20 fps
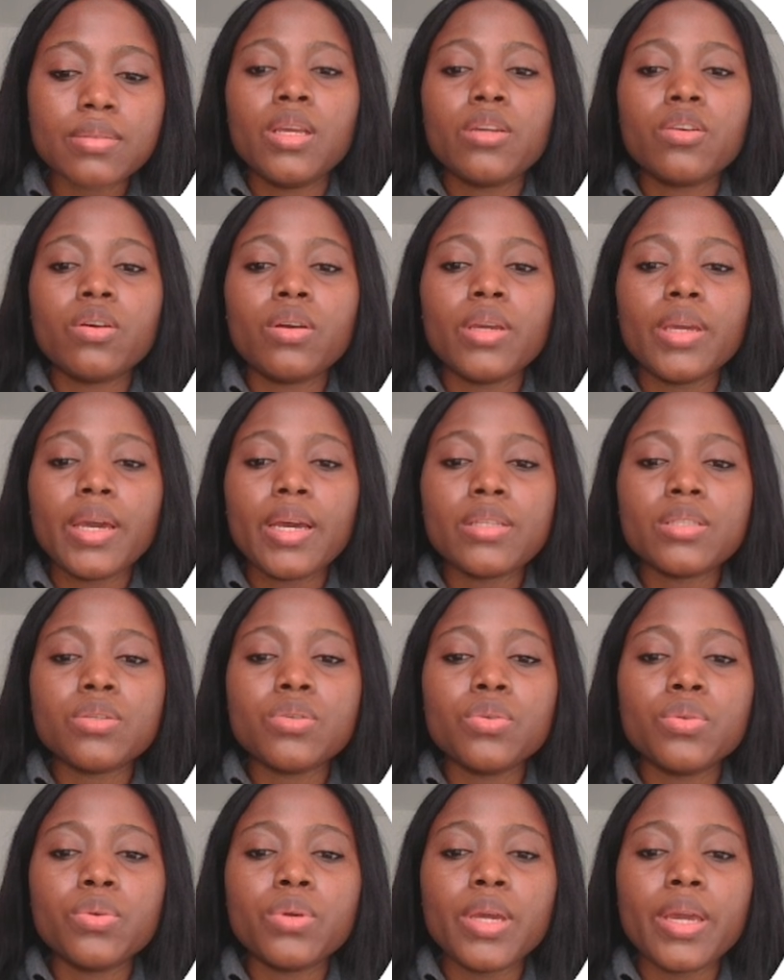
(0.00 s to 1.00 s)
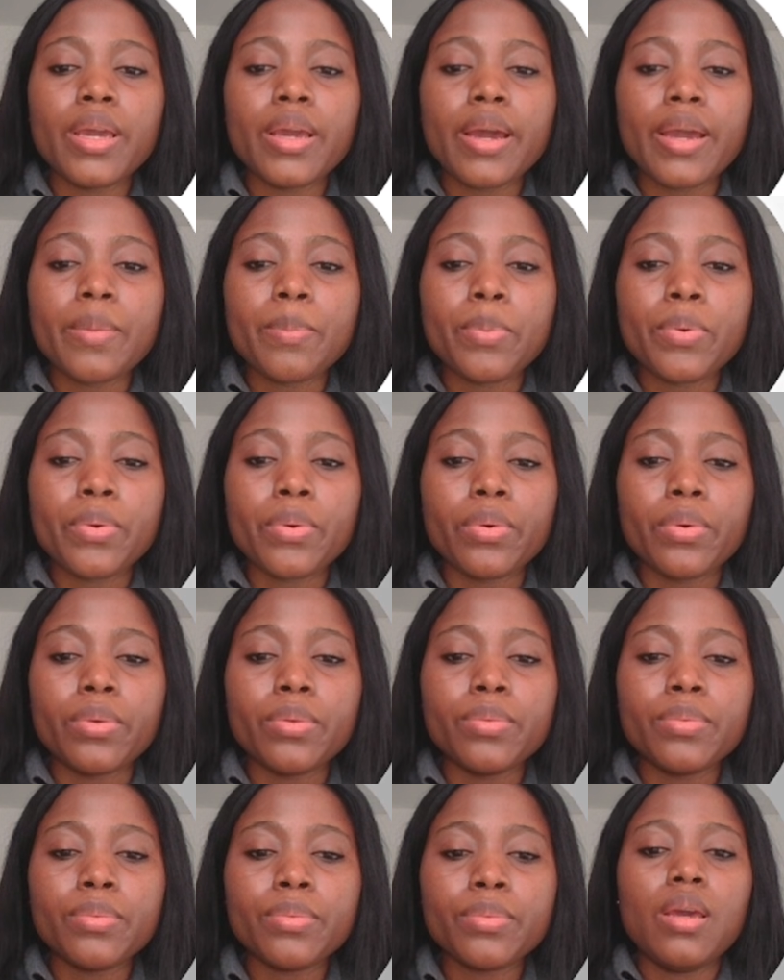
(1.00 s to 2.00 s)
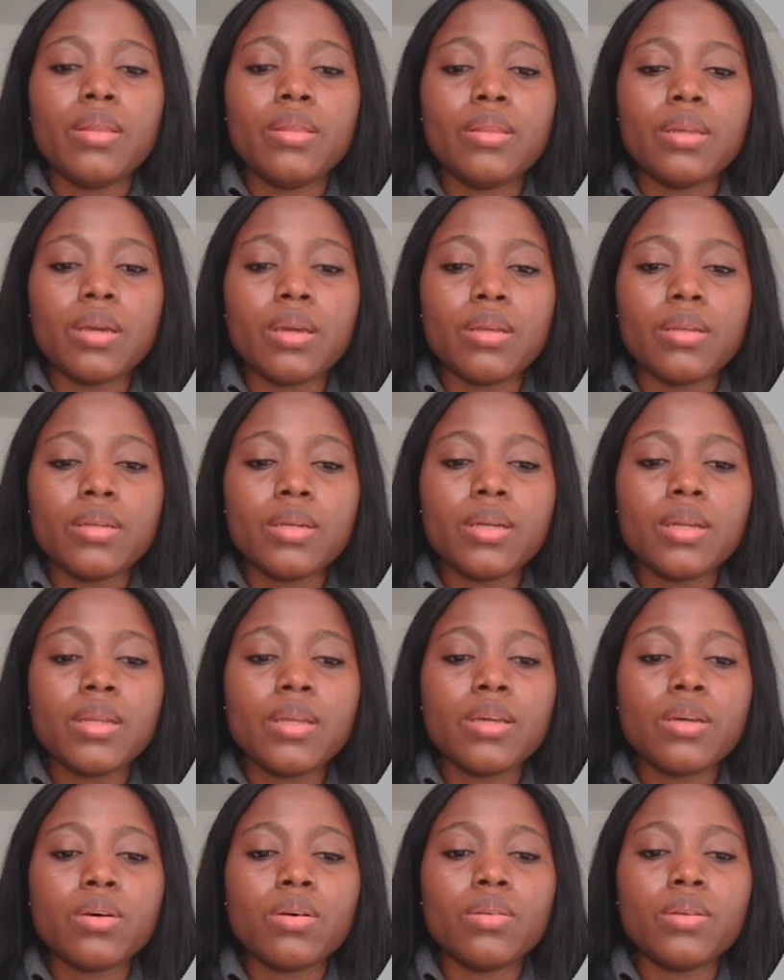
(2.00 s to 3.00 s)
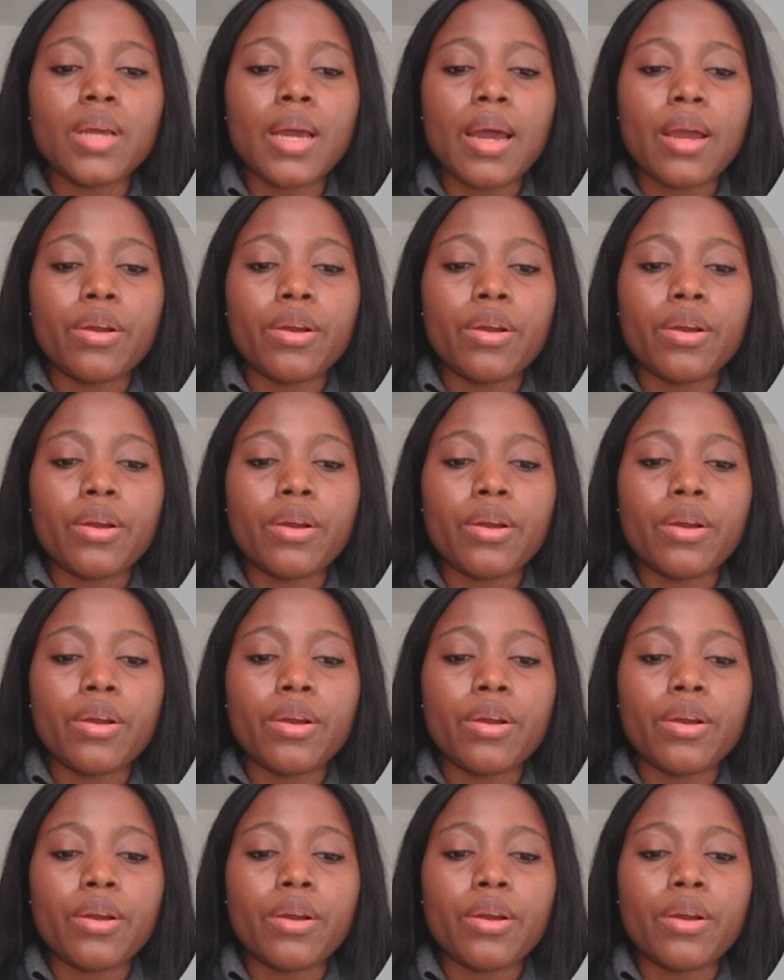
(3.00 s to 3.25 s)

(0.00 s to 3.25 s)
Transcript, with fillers: Click on Get Google A I Pro and then click on